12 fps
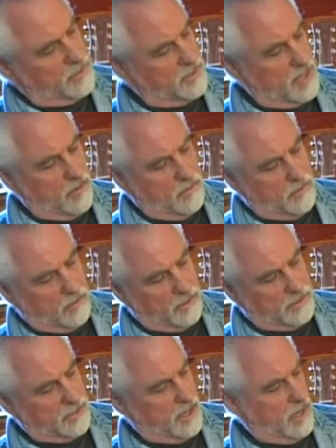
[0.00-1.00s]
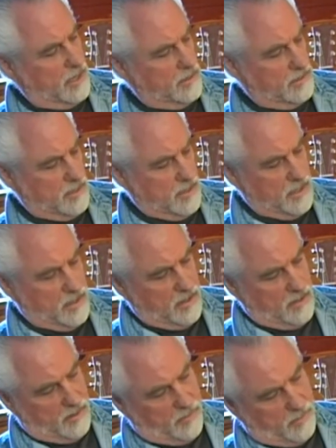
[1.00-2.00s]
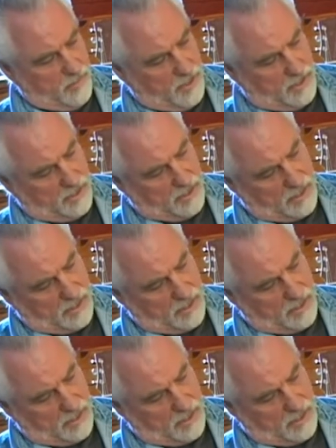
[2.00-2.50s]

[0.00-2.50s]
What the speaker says: sound hole size. But